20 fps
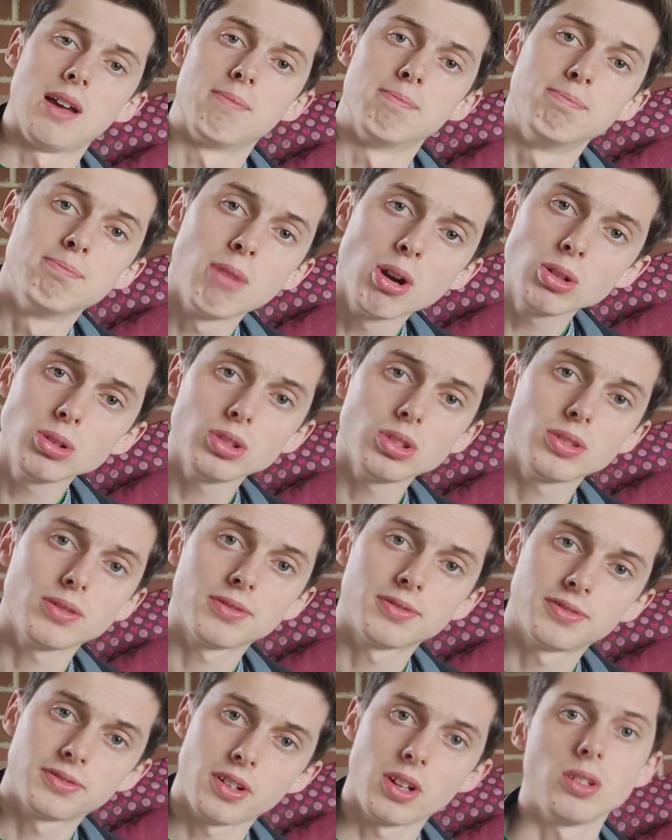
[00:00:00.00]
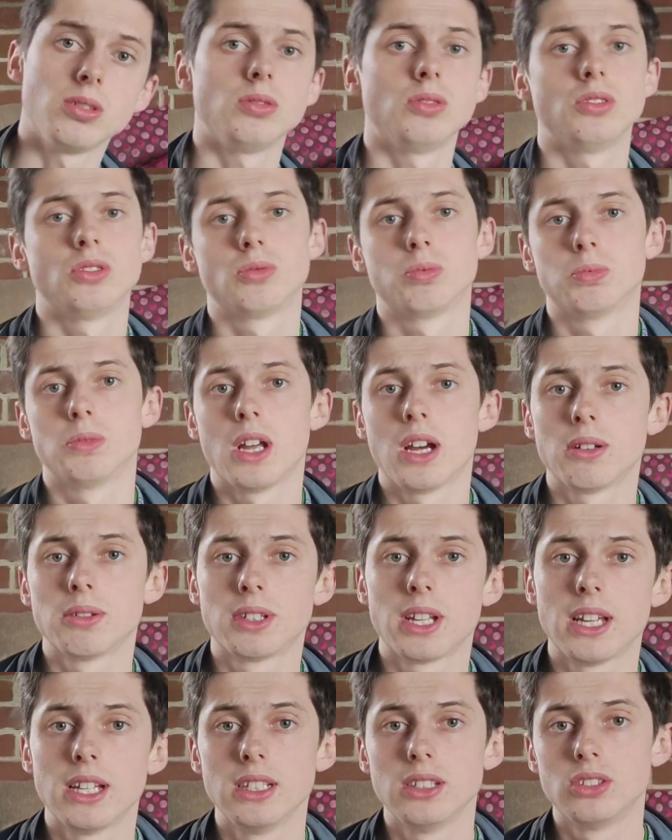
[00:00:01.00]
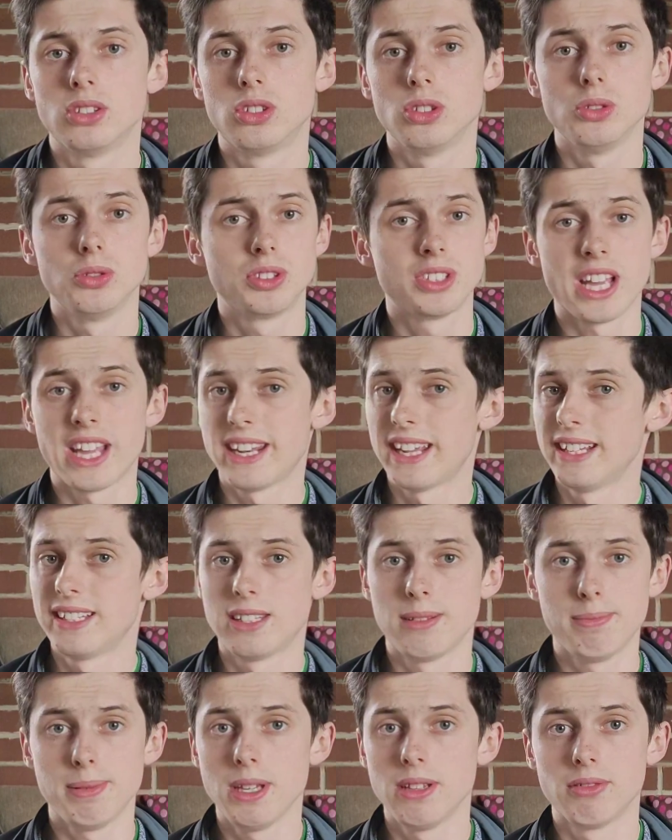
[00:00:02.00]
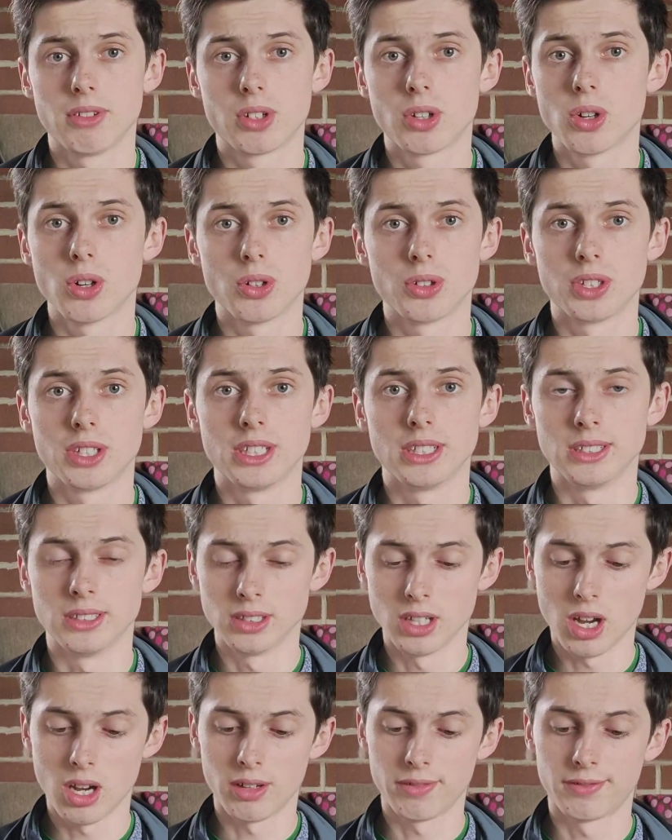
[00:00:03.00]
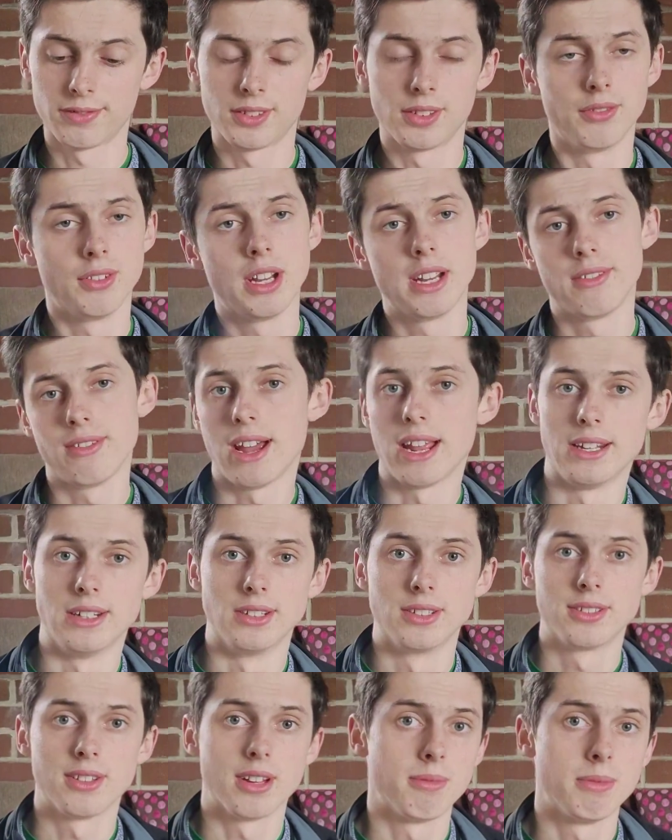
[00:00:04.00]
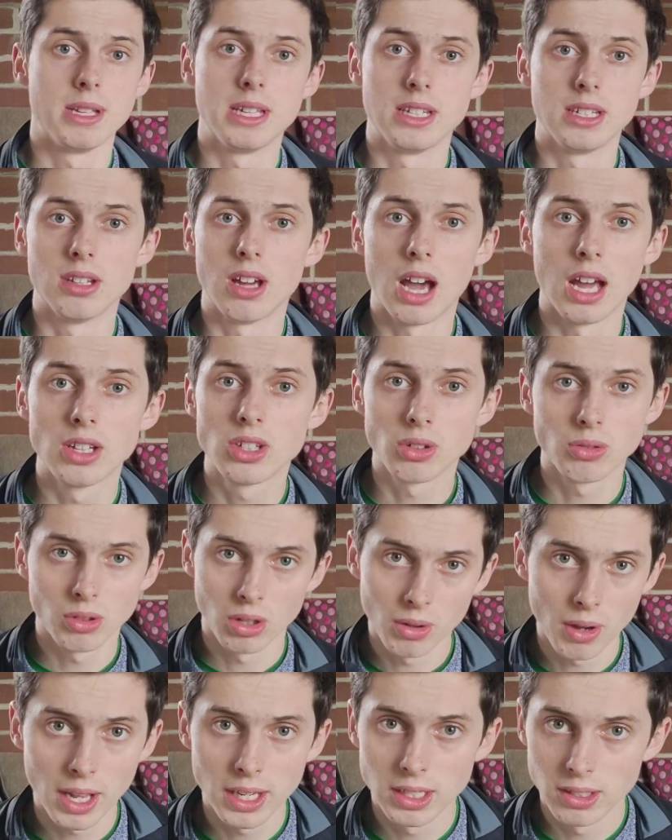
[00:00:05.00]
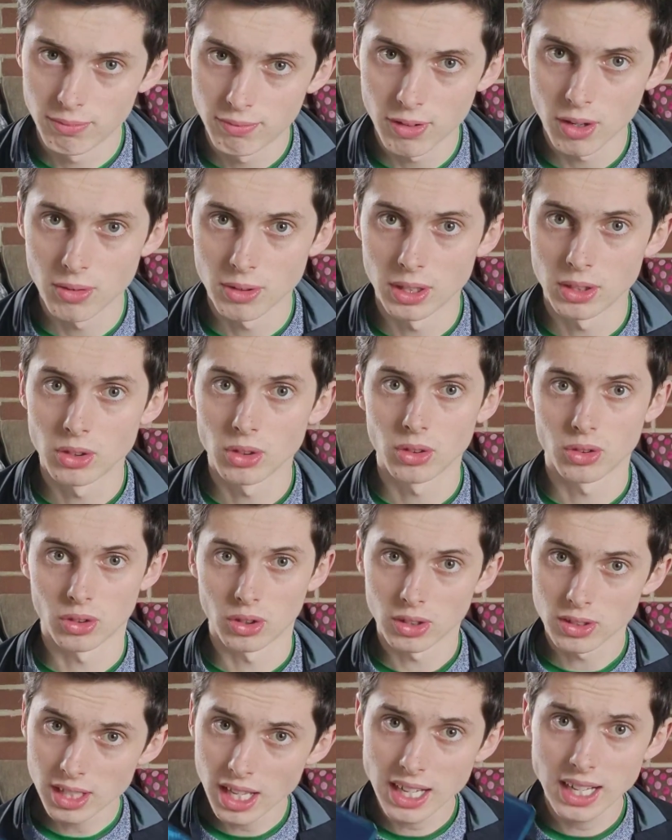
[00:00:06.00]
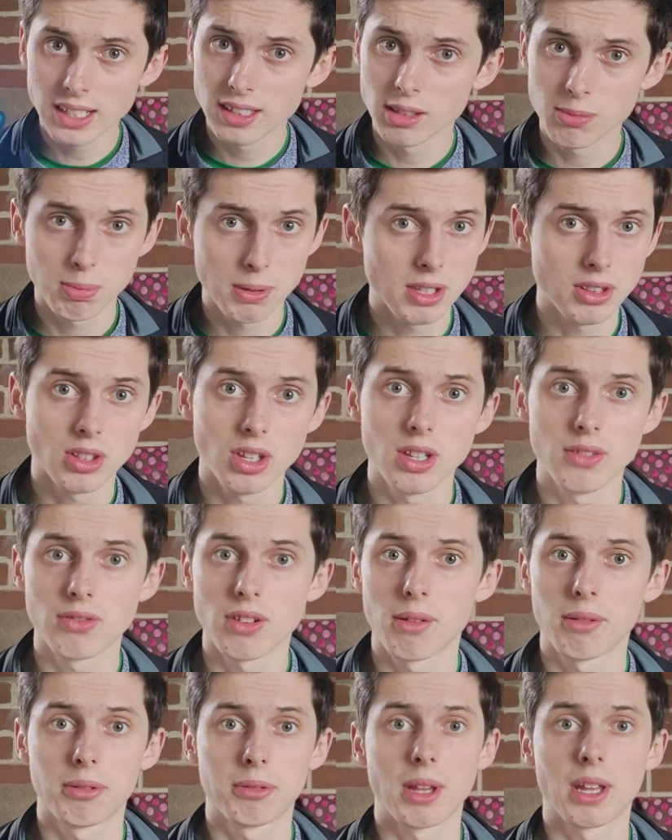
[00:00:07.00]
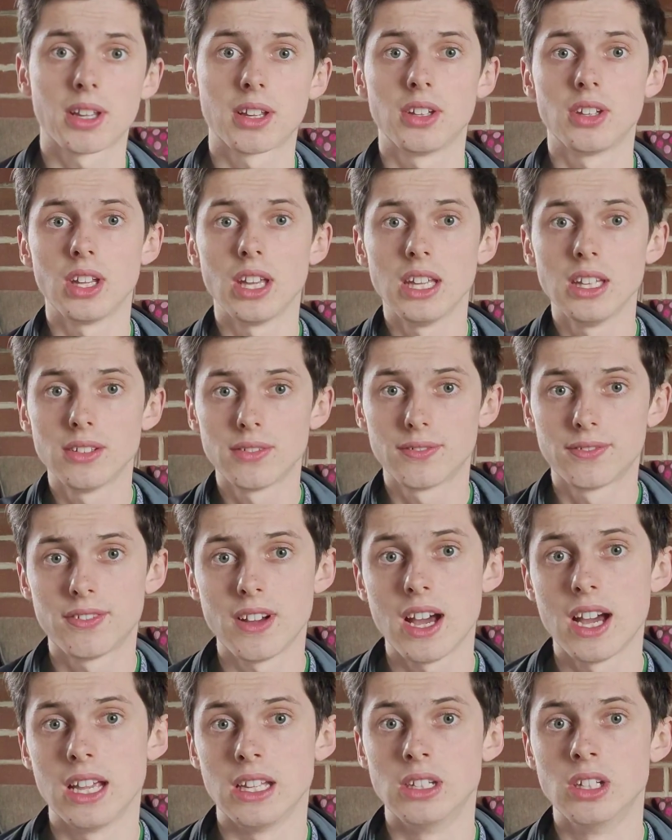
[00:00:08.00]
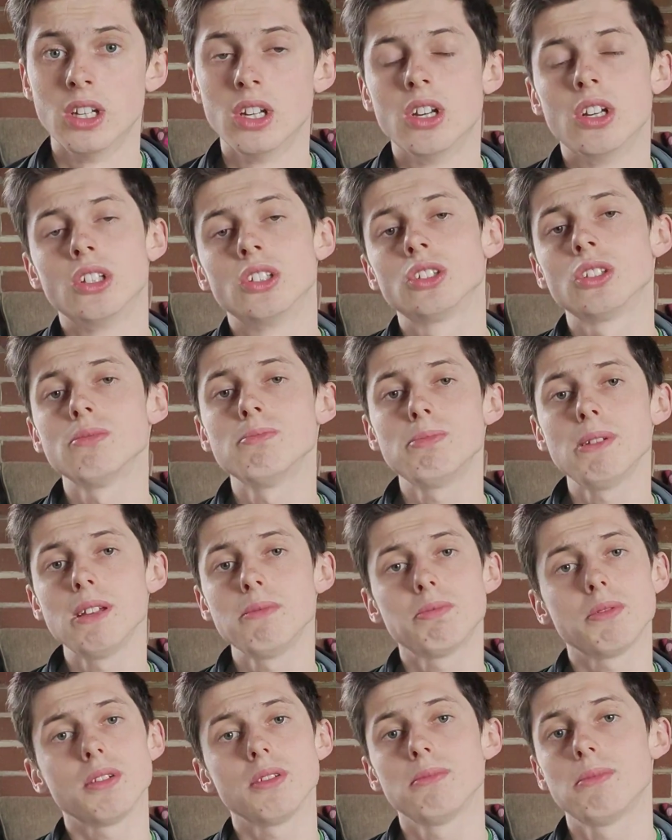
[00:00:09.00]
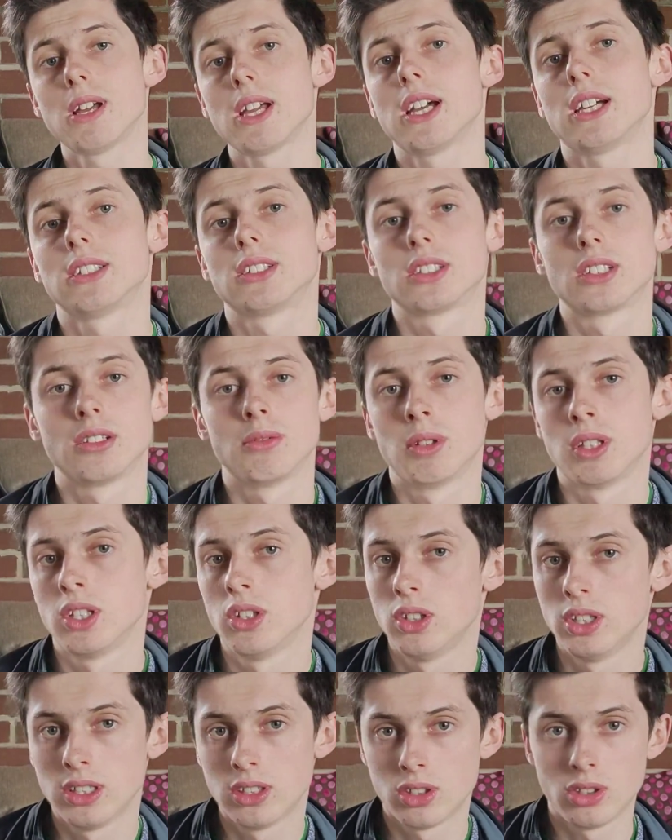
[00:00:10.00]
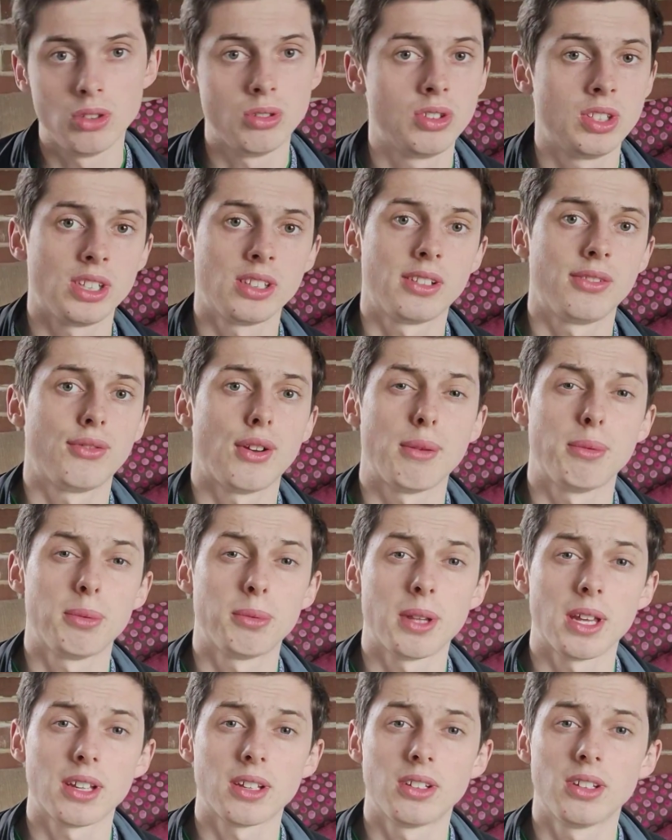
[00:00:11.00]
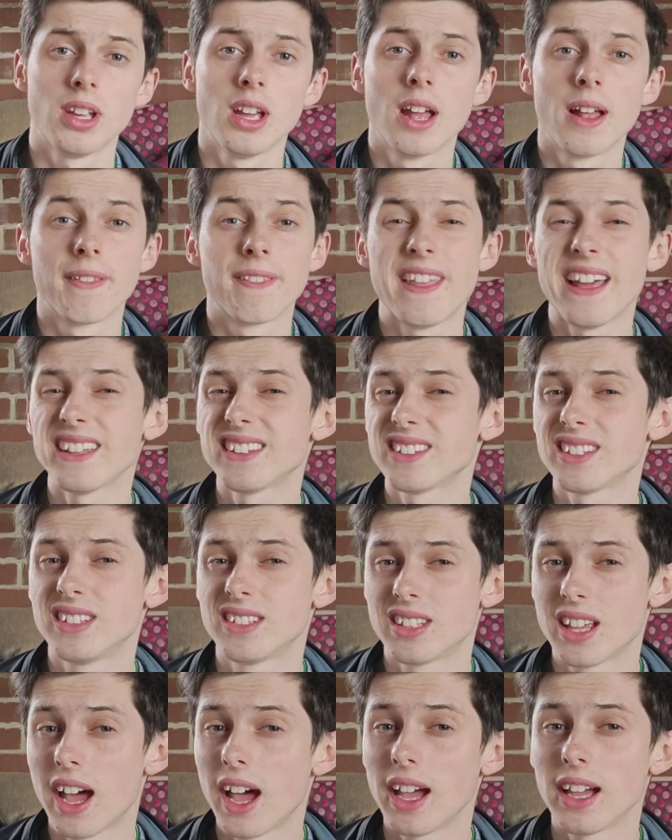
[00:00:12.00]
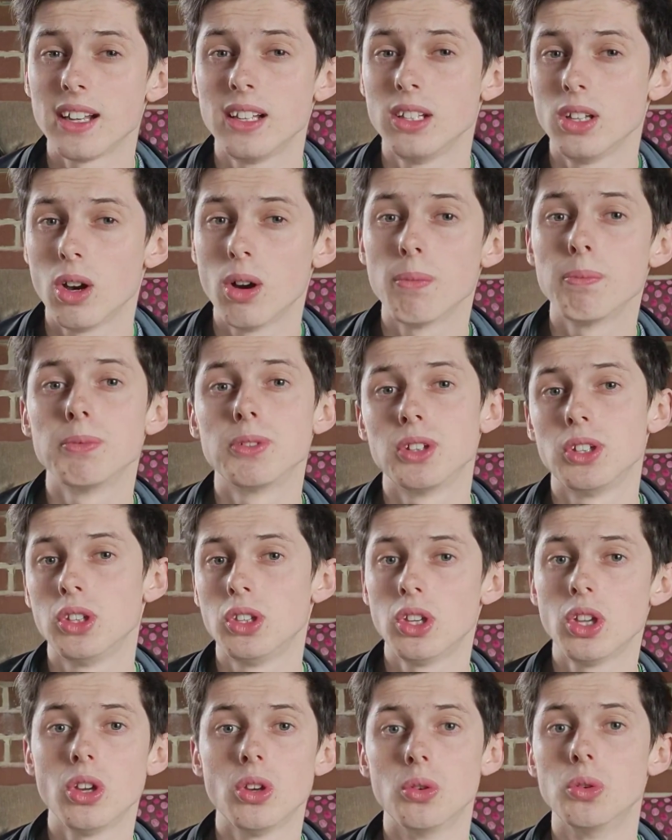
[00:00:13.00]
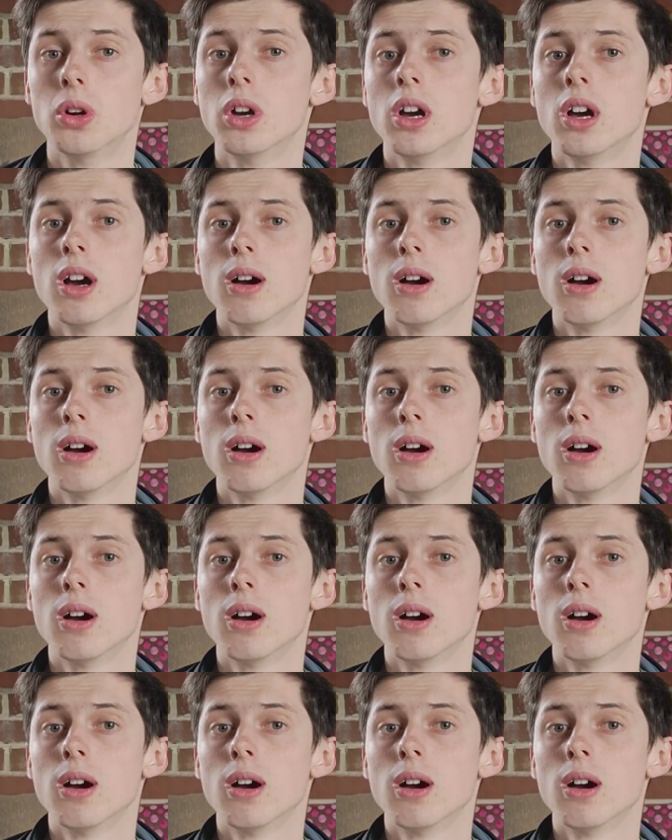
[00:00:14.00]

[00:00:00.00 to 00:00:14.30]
Most phones nowadays do 1080p recording off the rear end. I mean, I don't know any phone that doesn't. 1080p 30 frames per second is fine. Some people may ask whether you need to do 60 frames per second. That's entirely up to you.